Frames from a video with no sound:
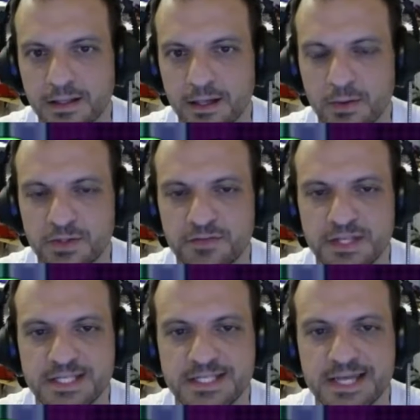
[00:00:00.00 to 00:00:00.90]
I wonder if
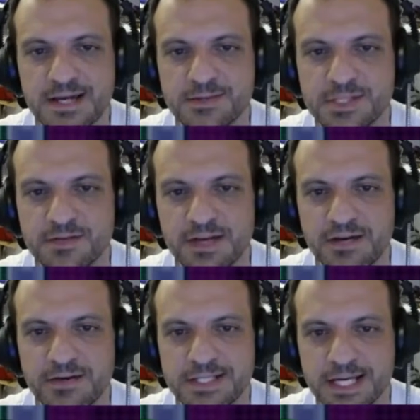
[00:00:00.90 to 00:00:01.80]
these sounds must have
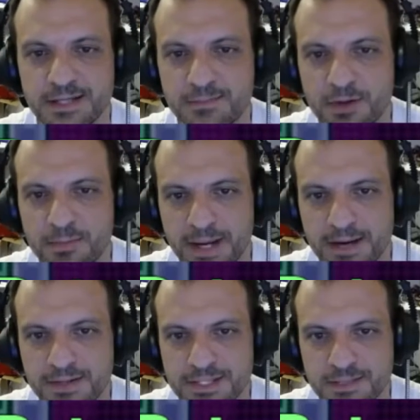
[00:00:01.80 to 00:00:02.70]
irritated my
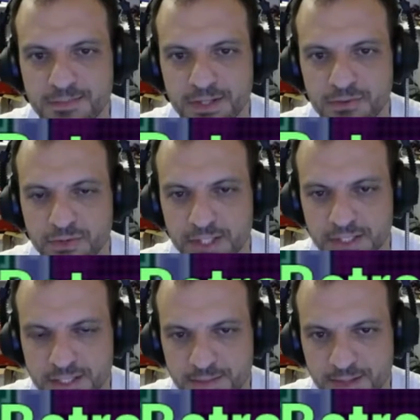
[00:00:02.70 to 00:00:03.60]
parents something chronic,
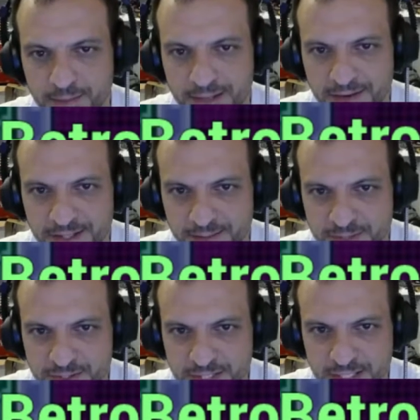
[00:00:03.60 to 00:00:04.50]
because I'm hearing the
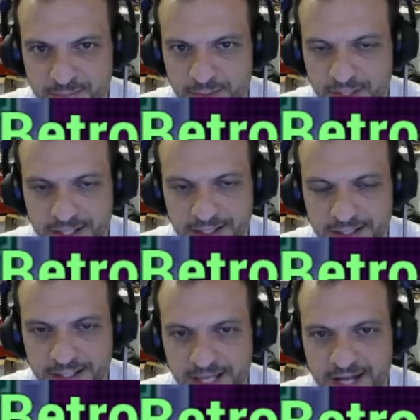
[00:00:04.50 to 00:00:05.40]
music in my
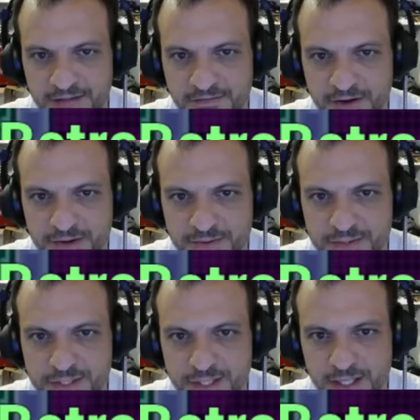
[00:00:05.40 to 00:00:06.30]

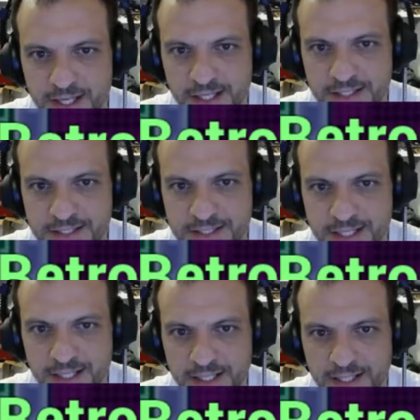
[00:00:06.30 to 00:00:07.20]
headphones and
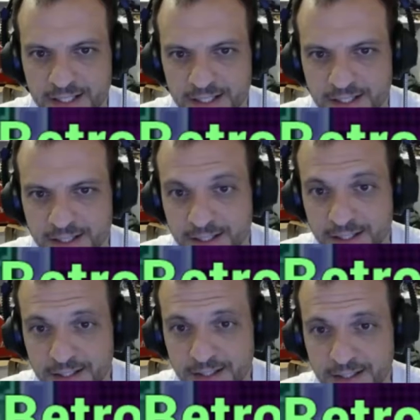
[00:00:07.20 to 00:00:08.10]

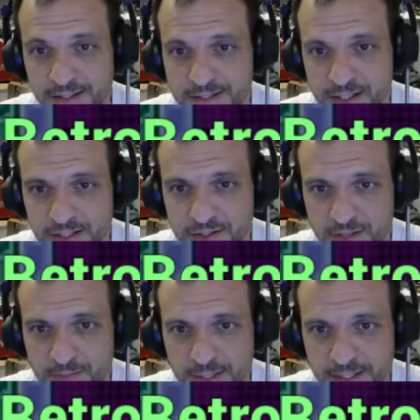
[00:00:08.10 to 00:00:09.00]
it's starting to
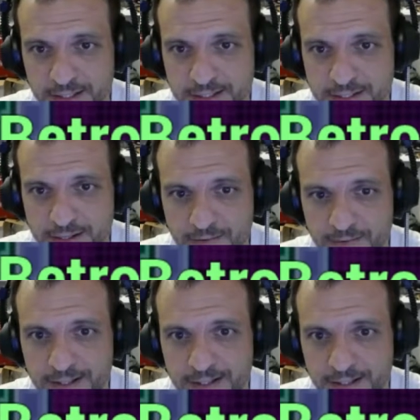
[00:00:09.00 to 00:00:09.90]
drive me nuts
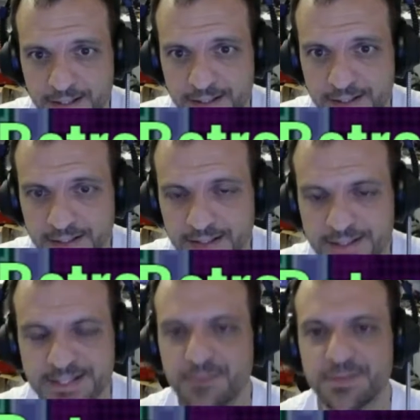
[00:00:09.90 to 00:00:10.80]
already.
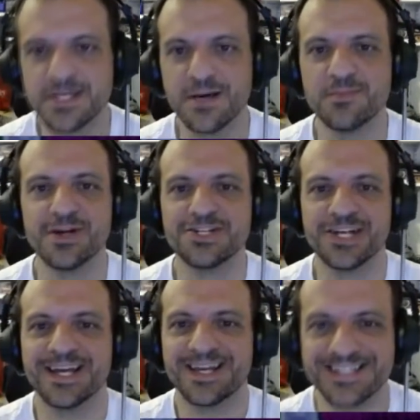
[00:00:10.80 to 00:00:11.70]
See, I'm
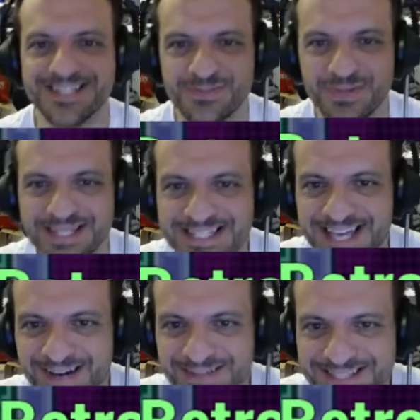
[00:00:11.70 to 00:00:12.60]
rushing in because I just want the
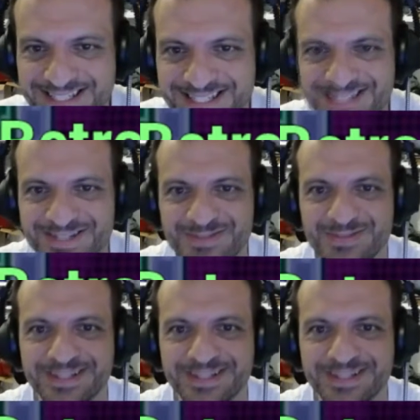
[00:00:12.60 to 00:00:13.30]
sound to stop.